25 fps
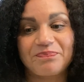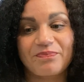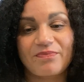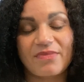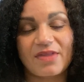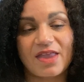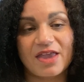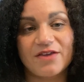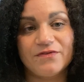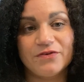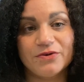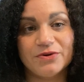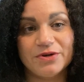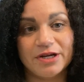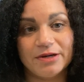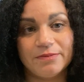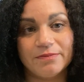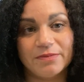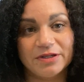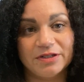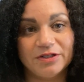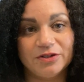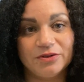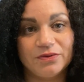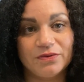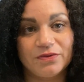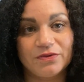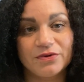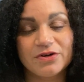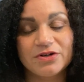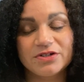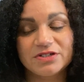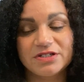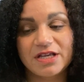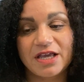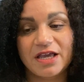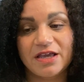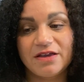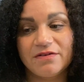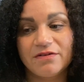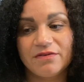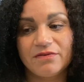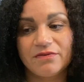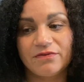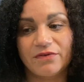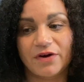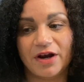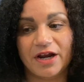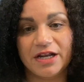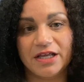If you did Monday through Thursday,
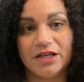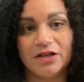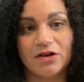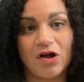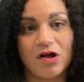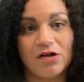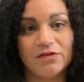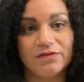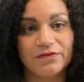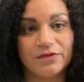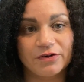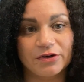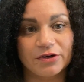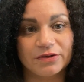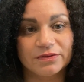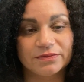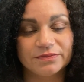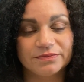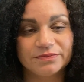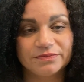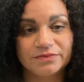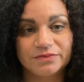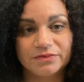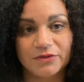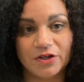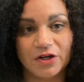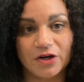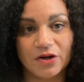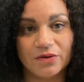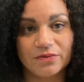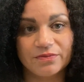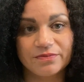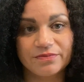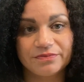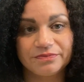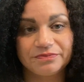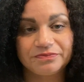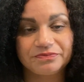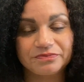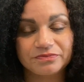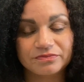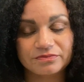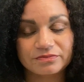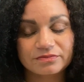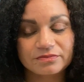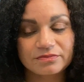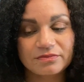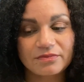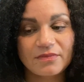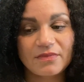Friday off for,
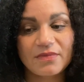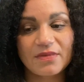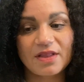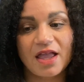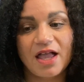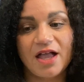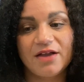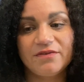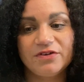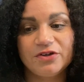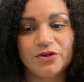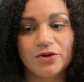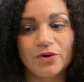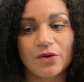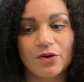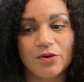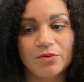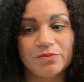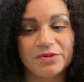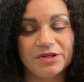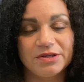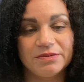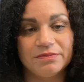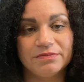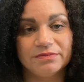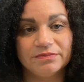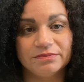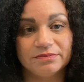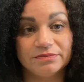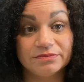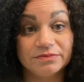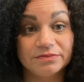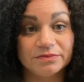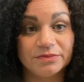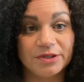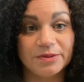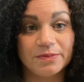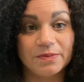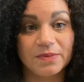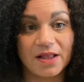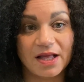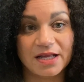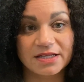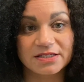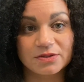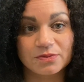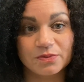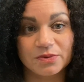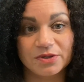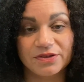having your home be
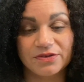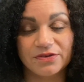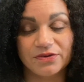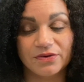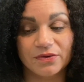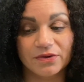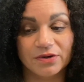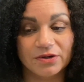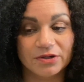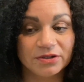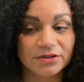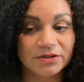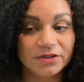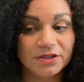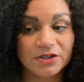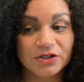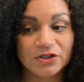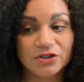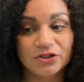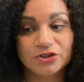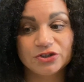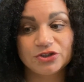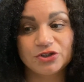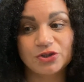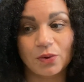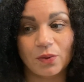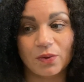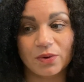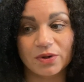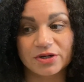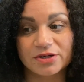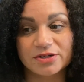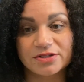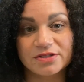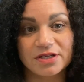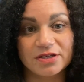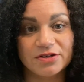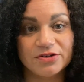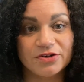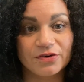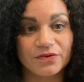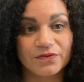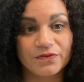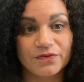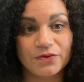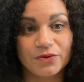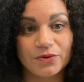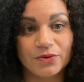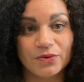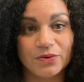blessed with your chores and your
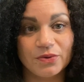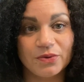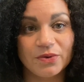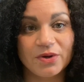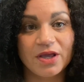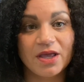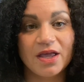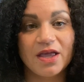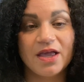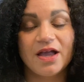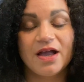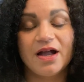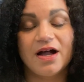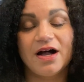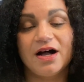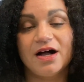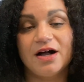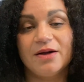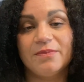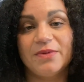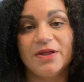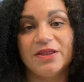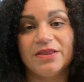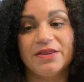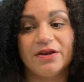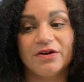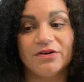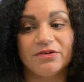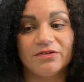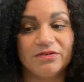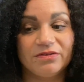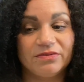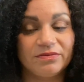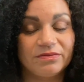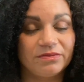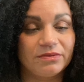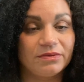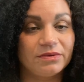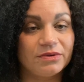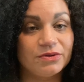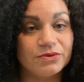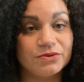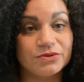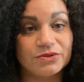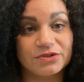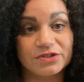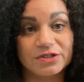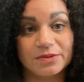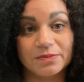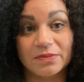food, and
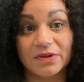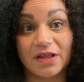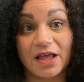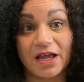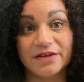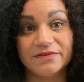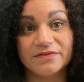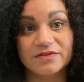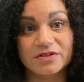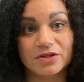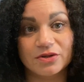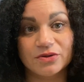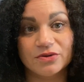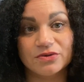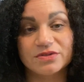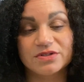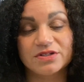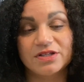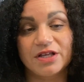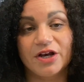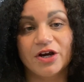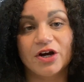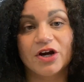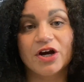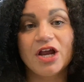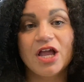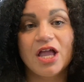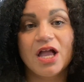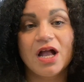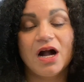those are some life skills there.